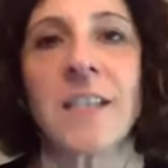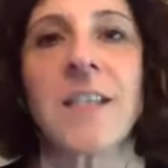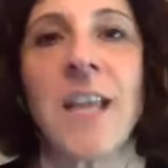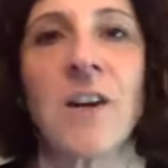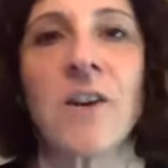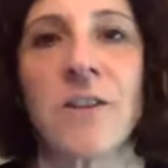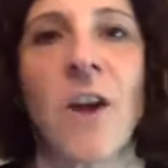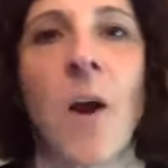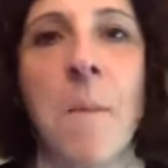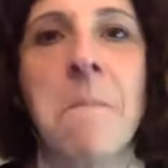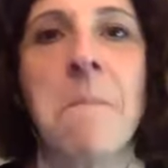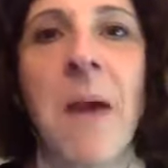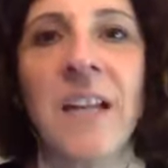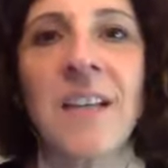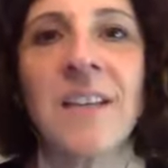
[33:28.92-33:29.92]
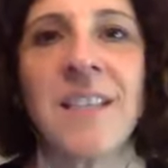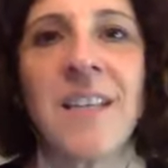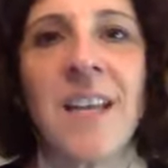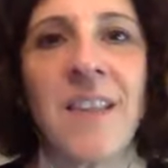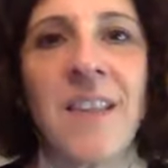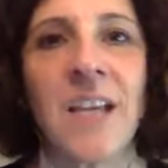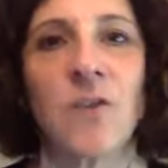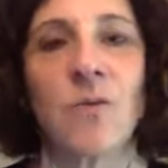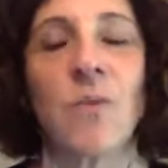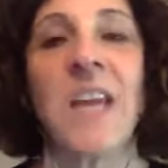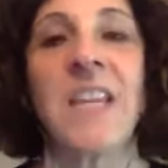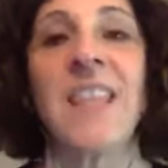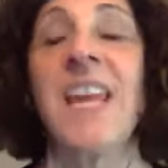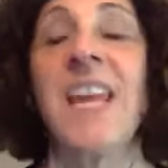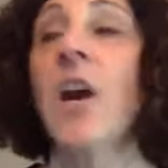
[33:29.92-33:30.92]
there's our medicine that's
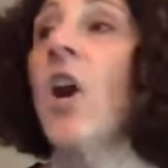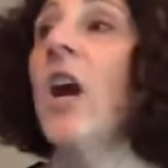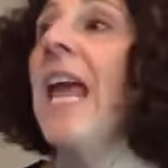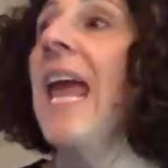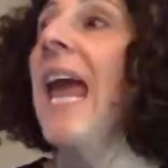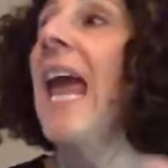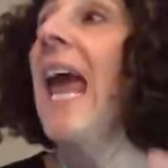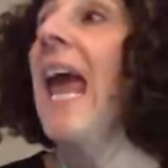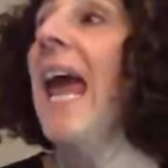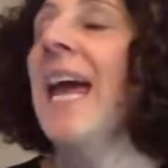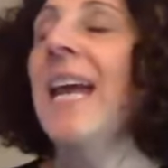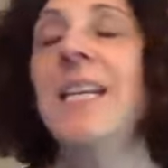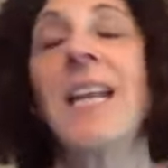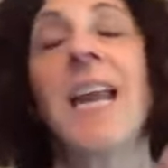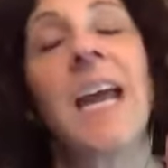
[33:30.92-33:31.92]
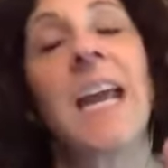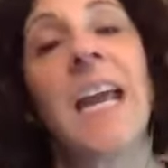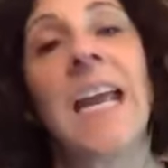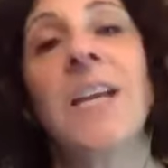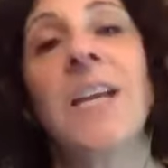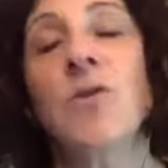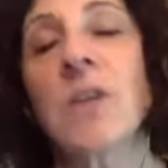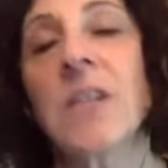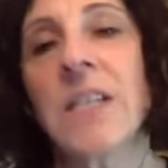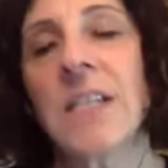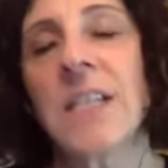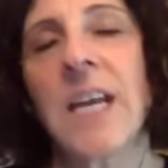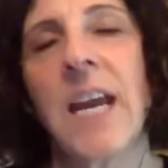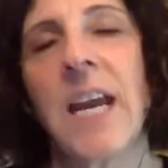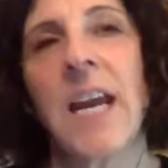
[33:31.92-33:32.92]
right there. And
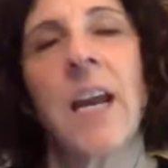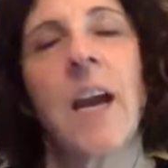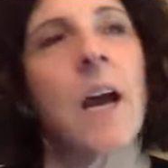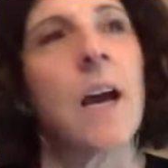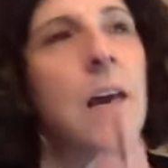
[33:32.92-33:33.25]
interesting,